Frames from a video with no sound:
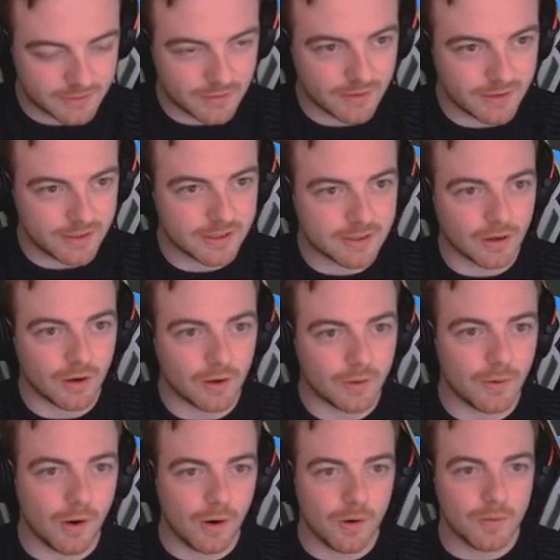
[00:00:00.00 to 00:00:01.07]
There you
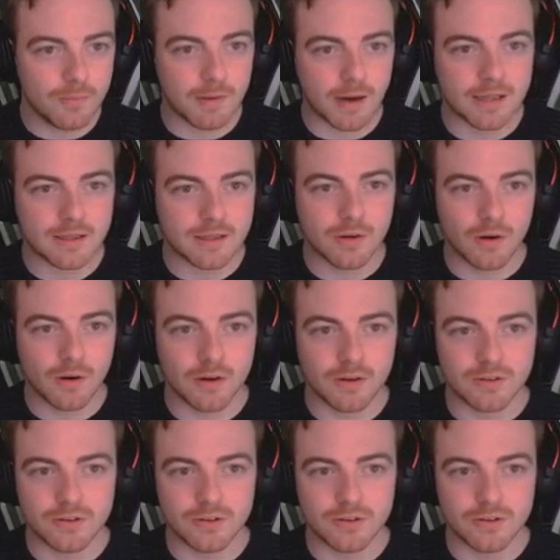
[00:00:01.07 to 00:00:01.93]
go. Oh my god,